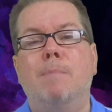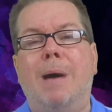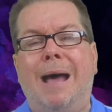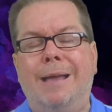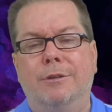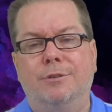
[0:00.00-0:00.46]

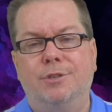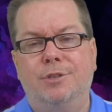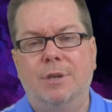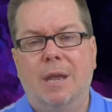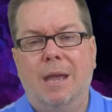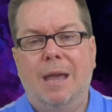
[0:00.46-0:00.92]

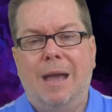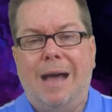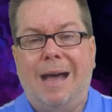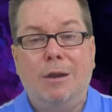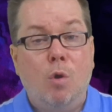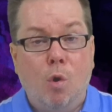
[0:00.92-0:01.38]
miles
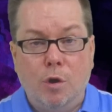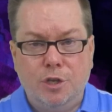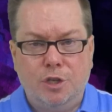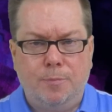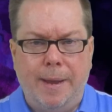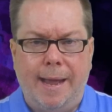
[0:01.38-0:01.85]
on
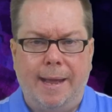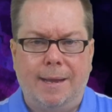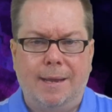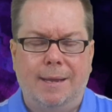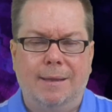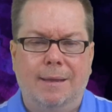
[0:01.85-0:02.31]
horseback.
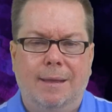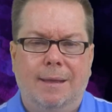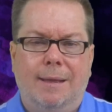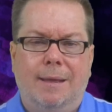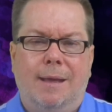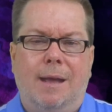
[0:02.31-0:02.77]

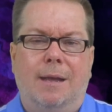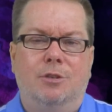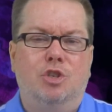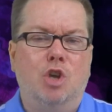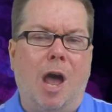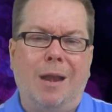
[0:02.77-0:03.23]
Uh,
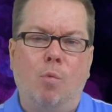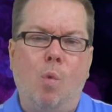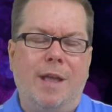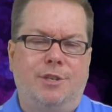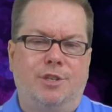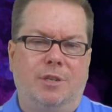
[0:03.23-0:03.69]
John
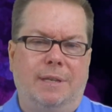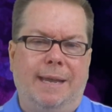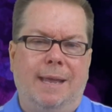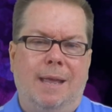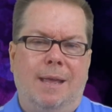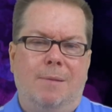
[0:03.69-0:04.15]
Wesley
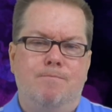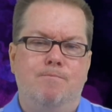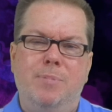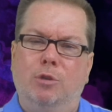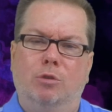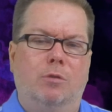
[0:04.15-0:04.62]

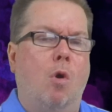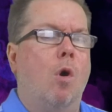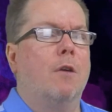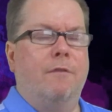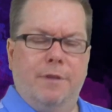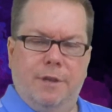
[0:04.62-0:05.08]
built
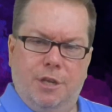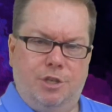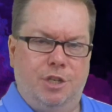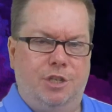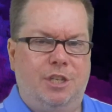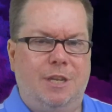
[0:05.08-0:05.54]

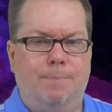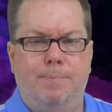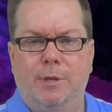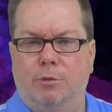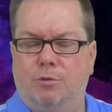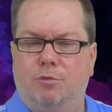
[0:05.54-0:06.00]
orphanages. He
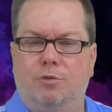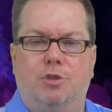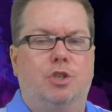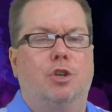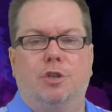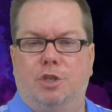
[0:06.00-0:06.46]
built
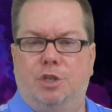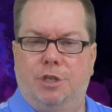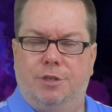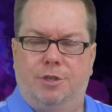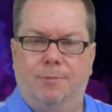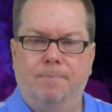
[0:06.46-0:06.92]

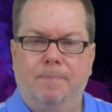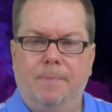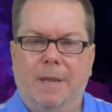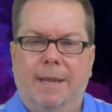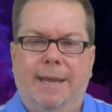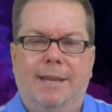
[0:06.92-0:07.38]
churches.
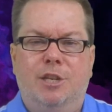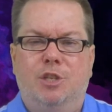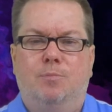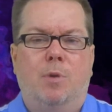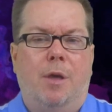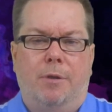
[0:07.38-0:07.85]
He and
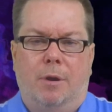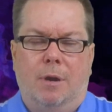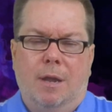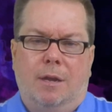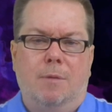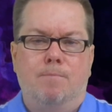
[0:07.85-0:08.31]
his brother
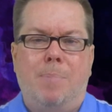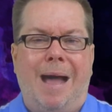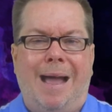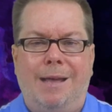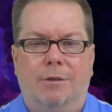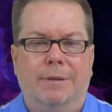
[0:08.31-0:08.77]

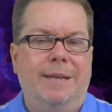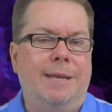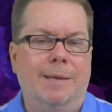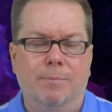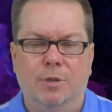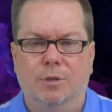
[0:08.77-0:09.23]
compiled
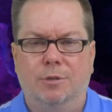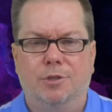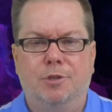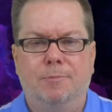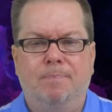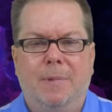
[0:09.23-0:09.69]

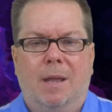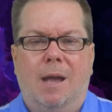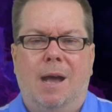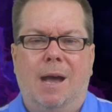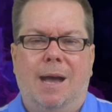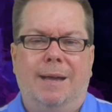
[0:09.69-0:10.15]
hymnals.
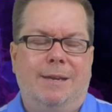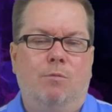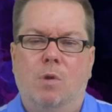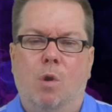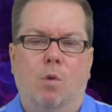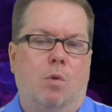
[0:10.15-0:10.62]
Uh, he
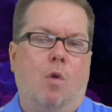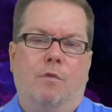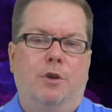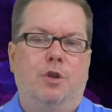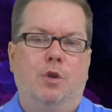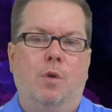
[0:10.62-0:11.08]
wrote
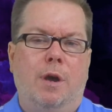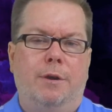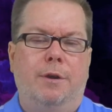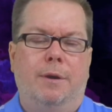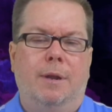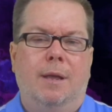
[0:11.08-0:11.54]
over
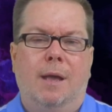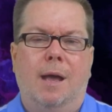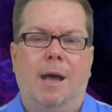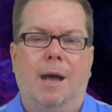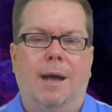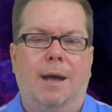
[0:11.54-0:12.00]
200
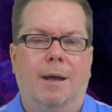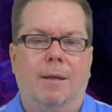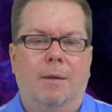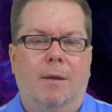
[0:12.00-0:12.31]
uh,